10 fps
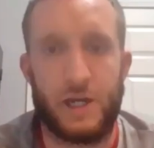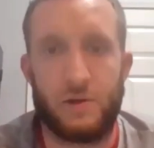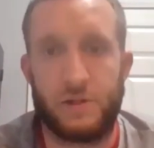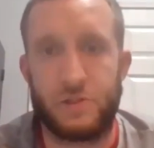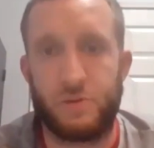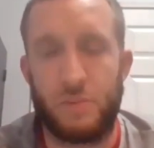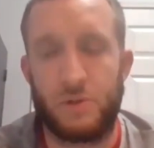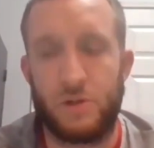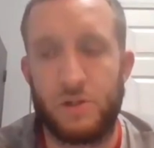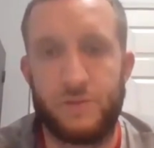out. It's no
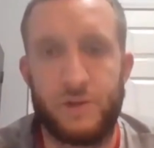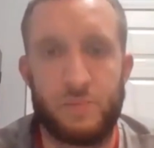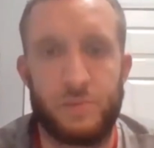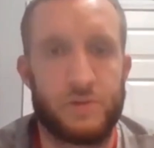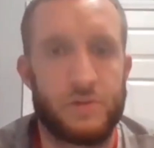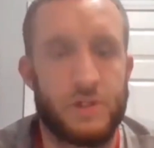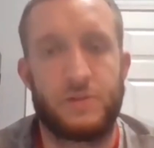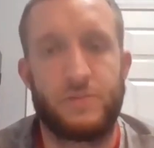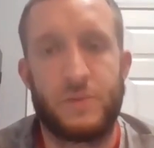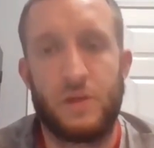problem at all. I love helping.
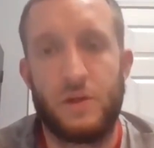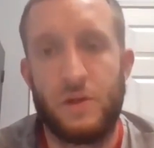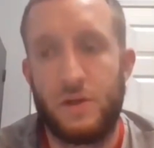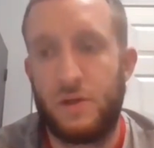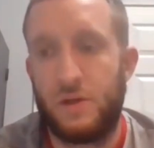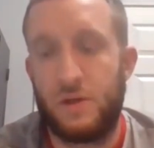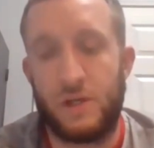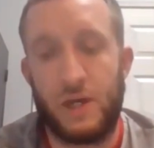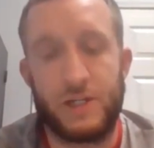And yeah,